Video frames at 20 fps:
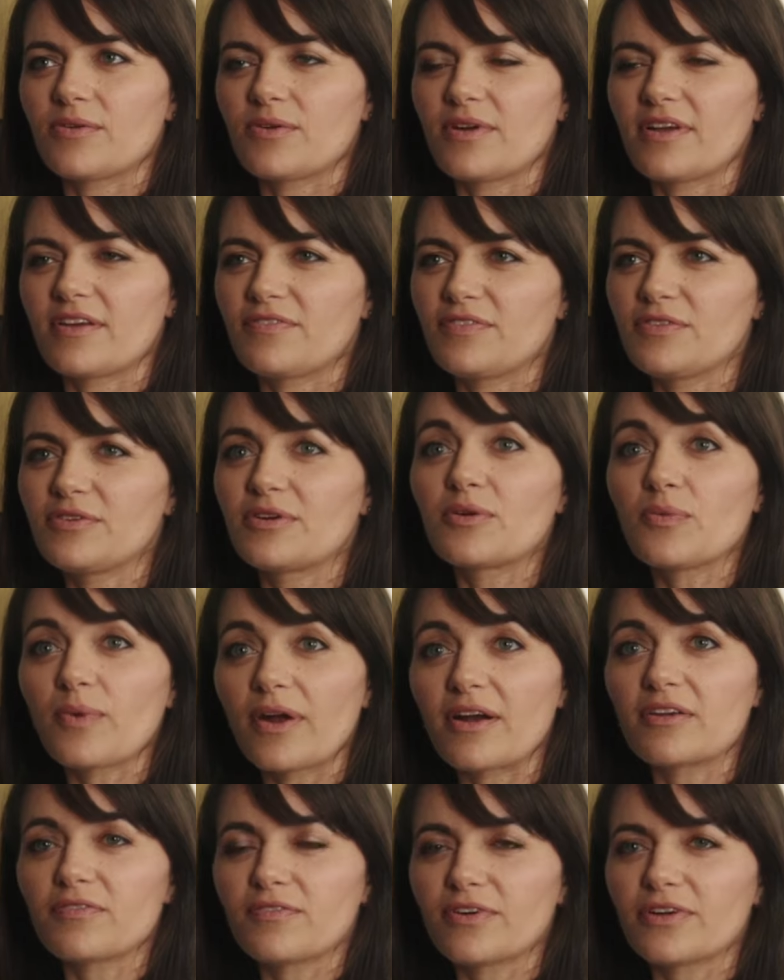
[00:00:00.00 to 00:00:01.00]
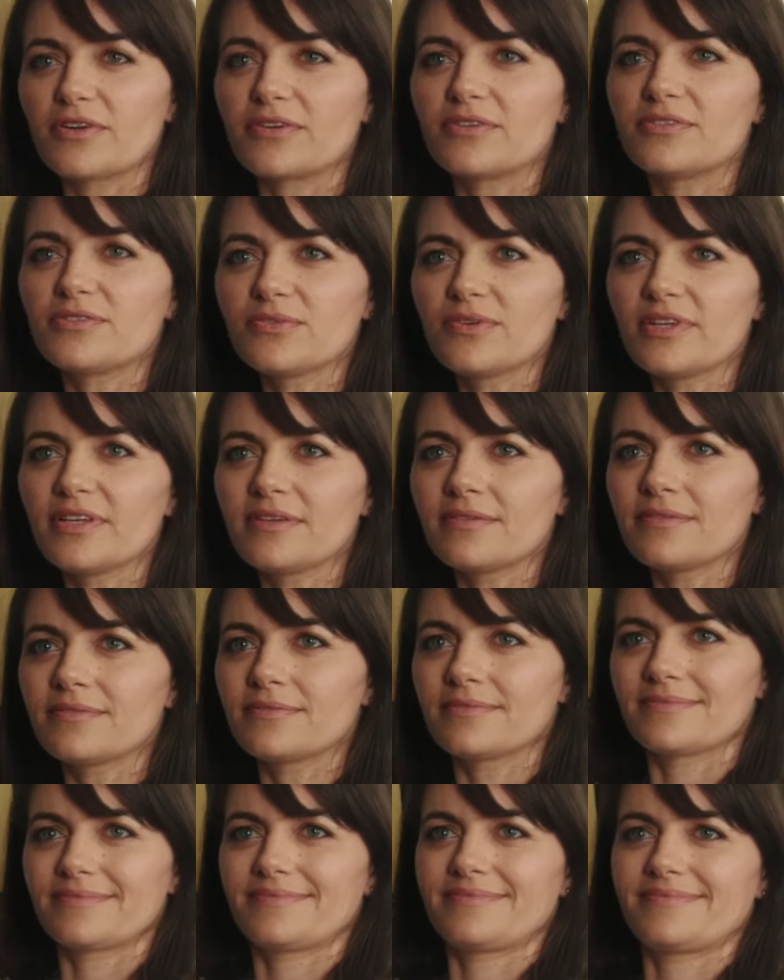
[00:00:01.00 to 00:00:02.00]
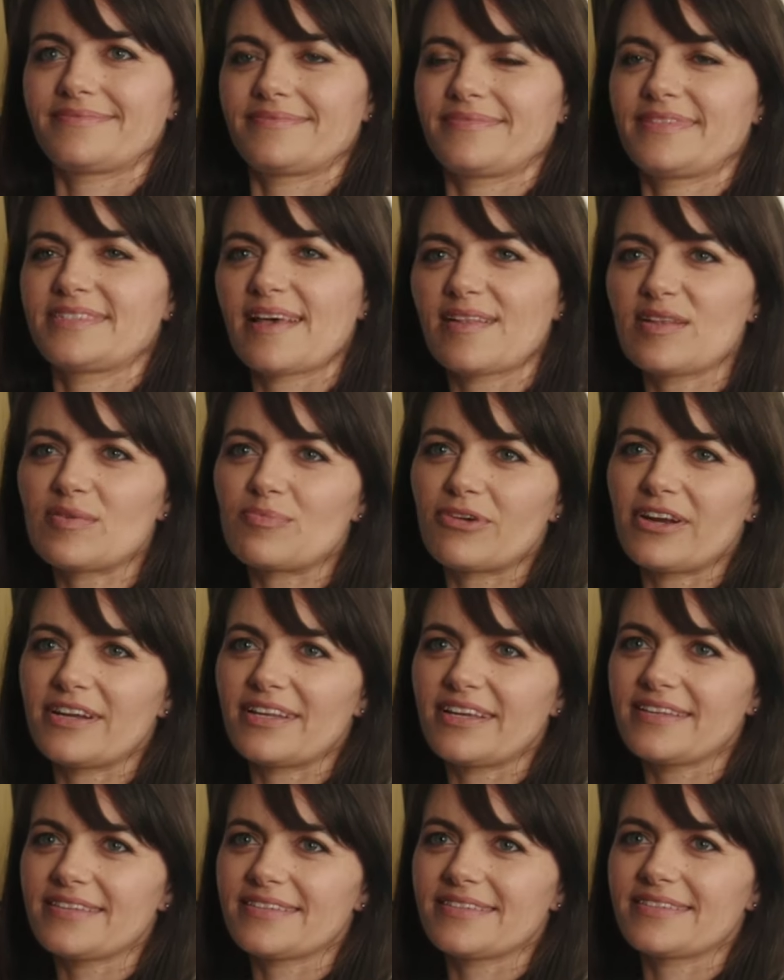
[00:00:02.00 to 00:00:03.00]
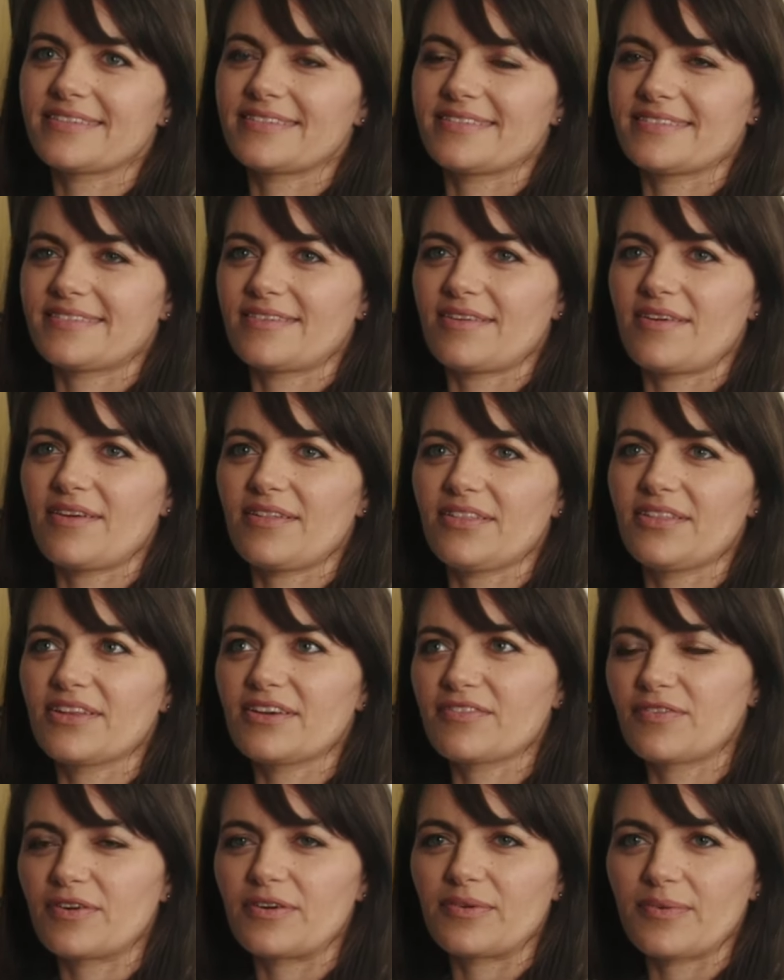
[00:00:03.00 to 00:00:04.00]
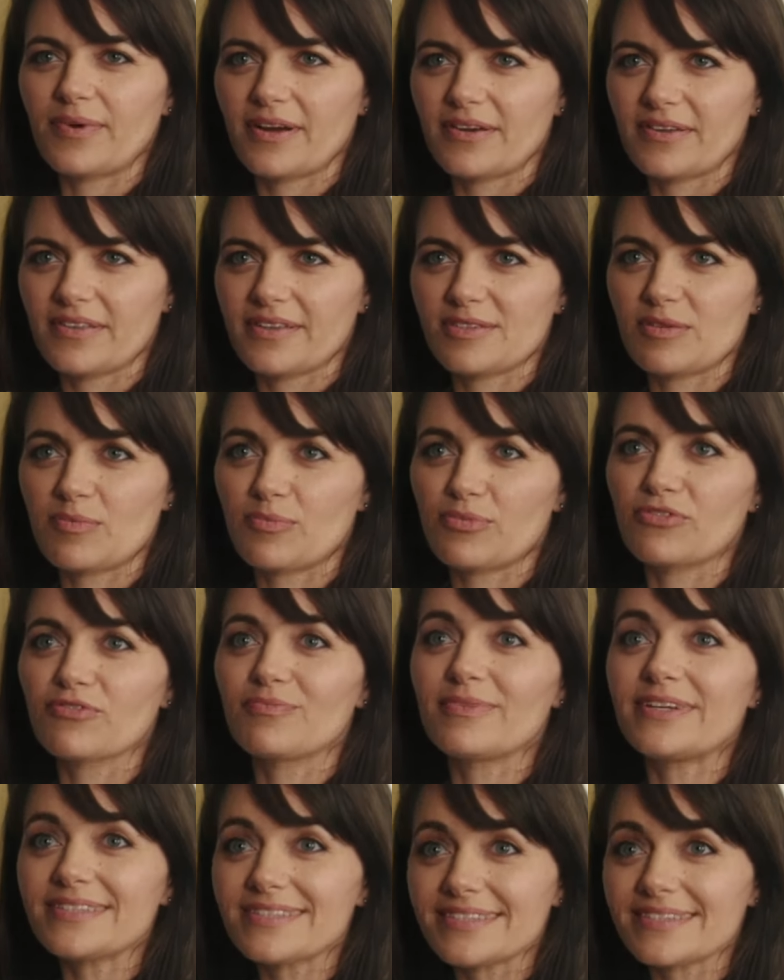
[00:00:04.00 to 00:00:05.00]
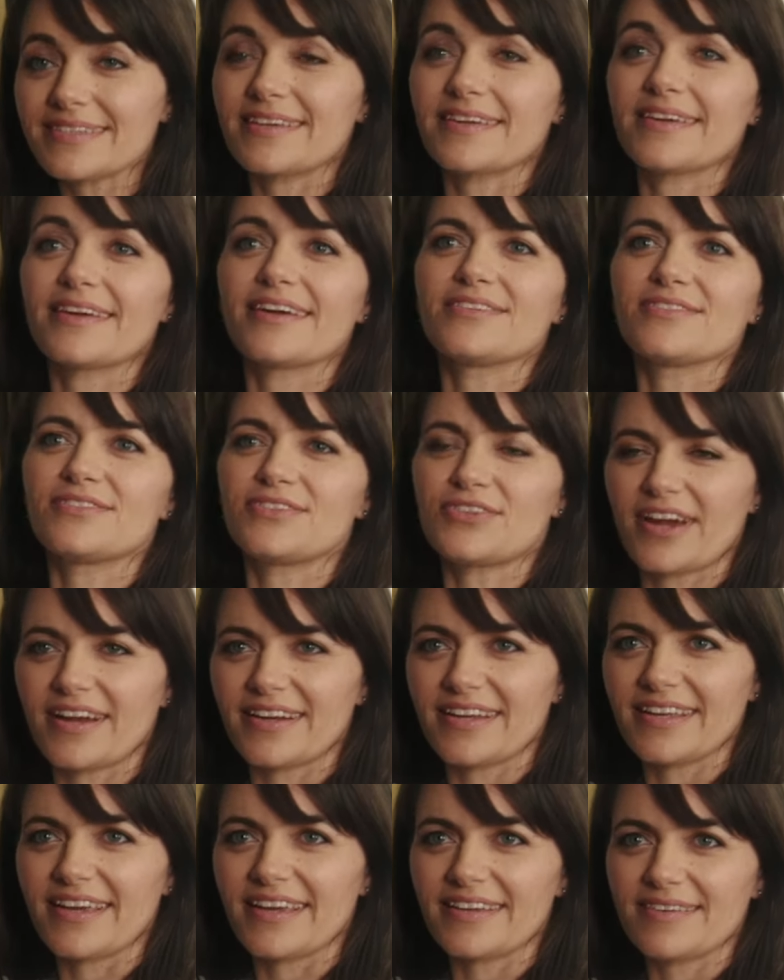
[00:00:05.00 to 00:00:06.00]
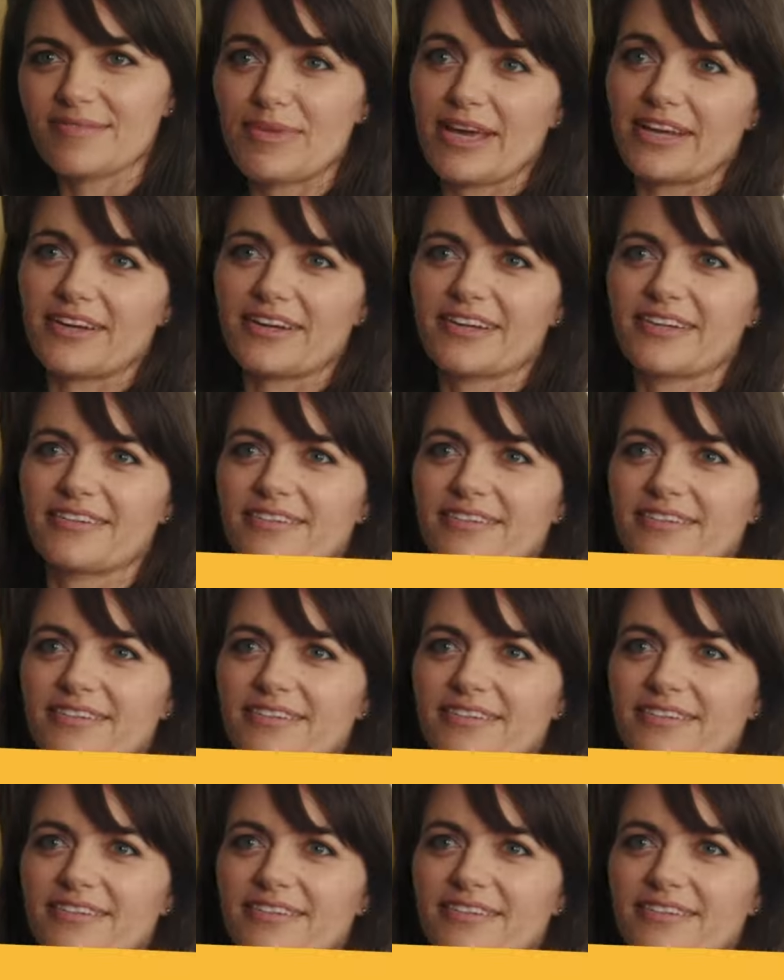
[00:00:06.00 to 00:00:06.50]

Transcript: If you are aware of what you're doing, celebrate it, look for where there's improvements, and try it again better.